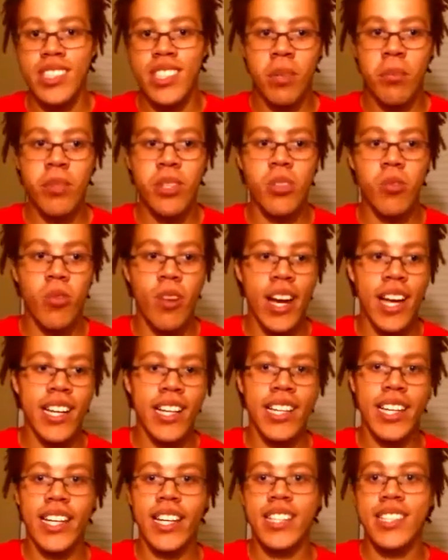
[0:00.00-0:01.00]
Some of the
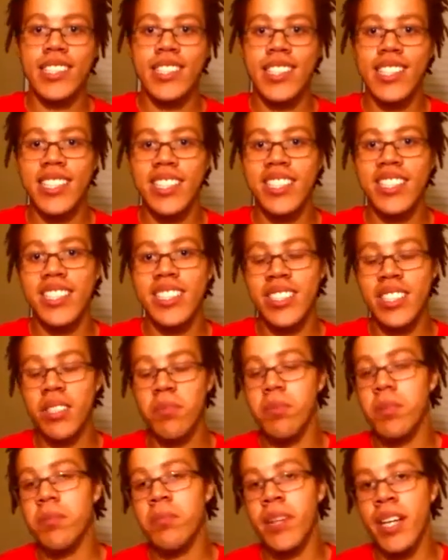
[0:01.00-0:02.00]
writing, like I said,
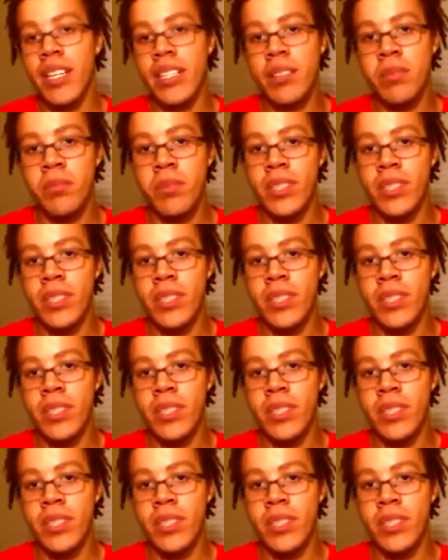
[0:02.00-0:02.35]
could be better,